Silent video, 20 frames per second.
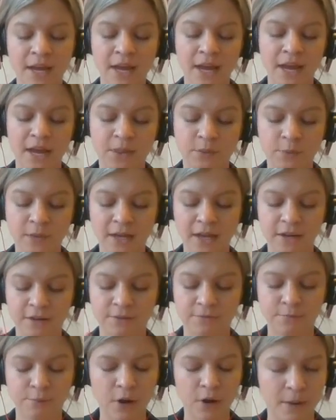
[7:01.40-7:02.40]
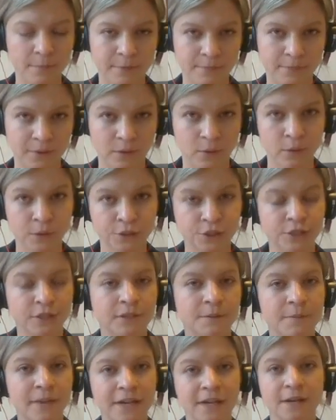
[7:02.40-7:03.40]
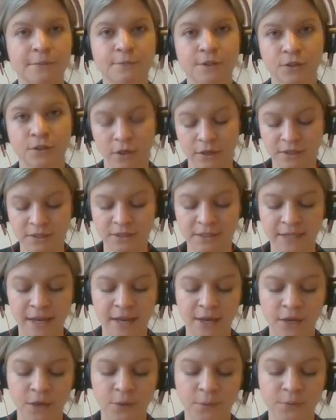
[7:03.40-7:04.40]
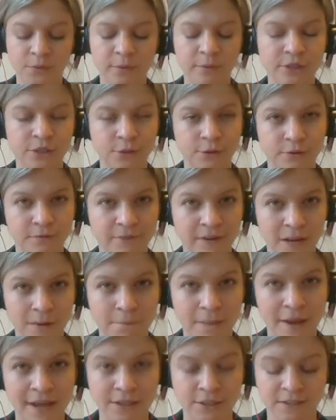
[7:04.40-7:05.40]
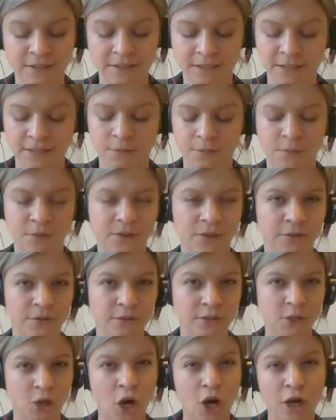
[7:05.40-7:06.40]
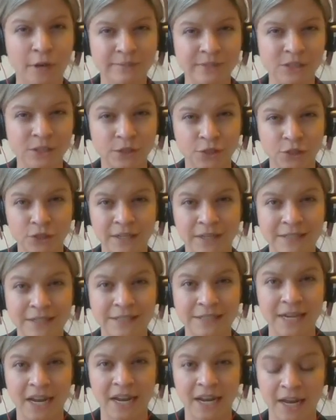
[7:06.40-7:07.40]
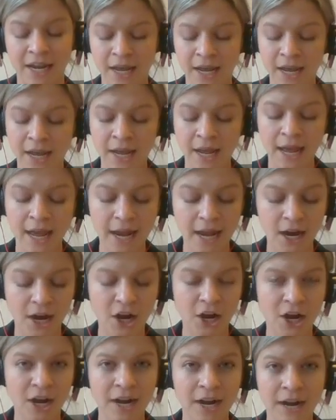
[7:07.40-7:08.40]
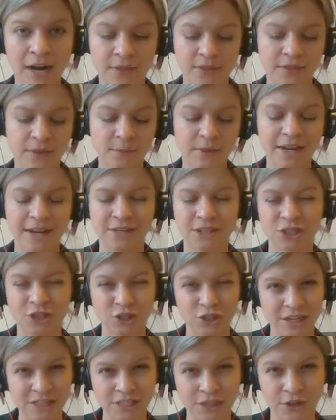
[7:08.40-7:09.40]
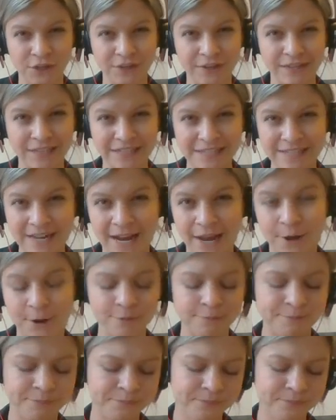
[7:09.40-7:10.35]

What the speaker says: and then we kind of prop up the culture to make it up to large scale. We do a fed batch system with all those carbs, nutrients, and air. Then we kind of stress all the yeast out.